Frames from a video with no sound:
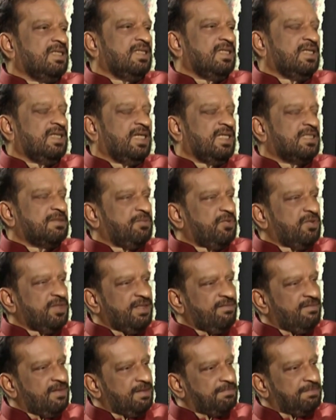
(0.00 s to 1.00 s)
the Export
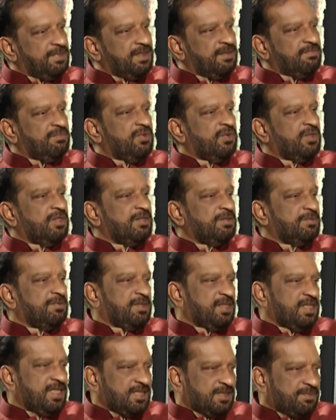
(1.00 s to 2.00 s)
Development Board.
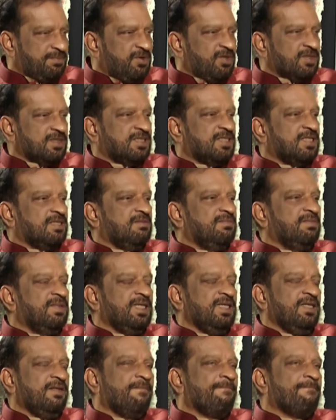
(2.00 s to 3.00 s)
They sponsored
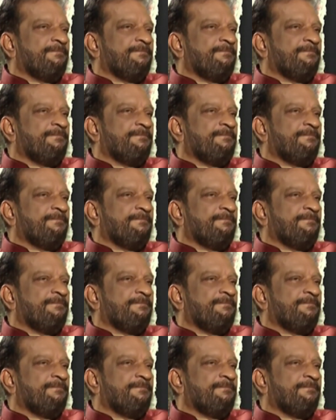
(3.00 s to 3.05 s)
me,